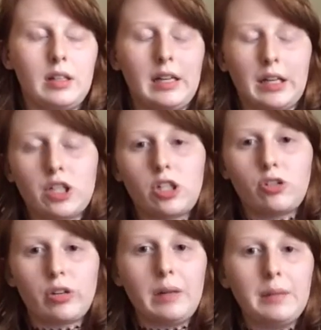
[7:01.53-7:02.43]

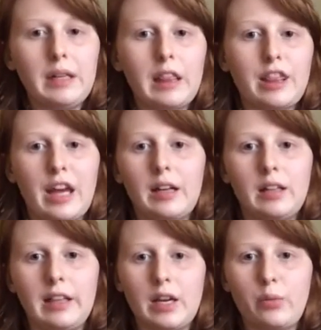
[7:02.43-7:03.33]
extremely thick.
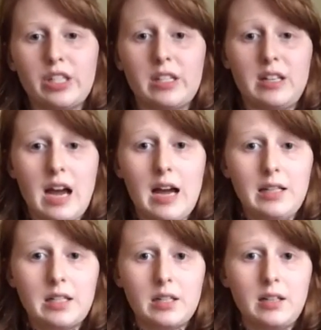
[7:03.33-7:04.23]
Like, there was a
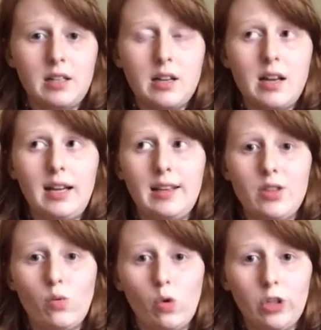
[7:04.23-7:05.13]
knot in
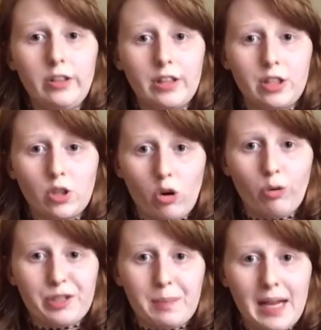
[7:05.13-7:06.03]
the wood that the door
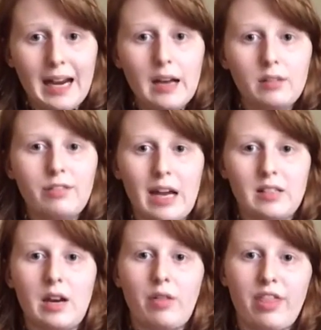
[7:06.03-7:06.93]
was made out of. That's
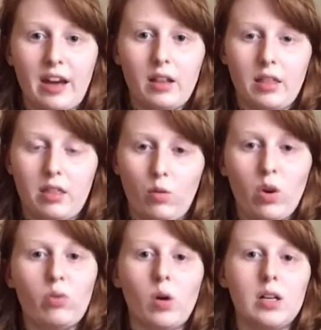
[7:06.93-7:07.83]
how thick that the
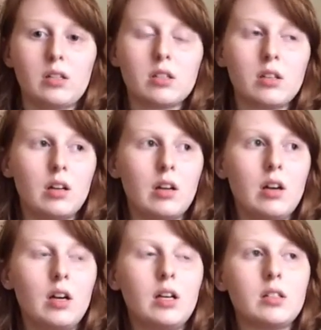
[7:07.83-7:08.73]
wood was.
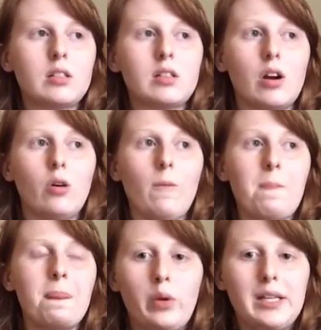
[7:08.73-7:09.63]
So
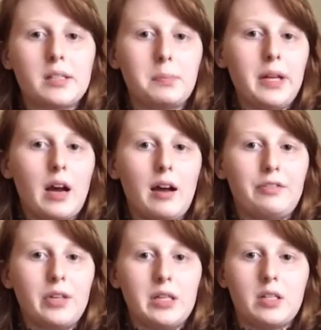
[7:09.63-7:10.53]
we split off
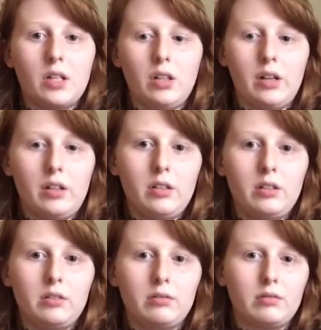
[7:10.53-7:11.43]
into little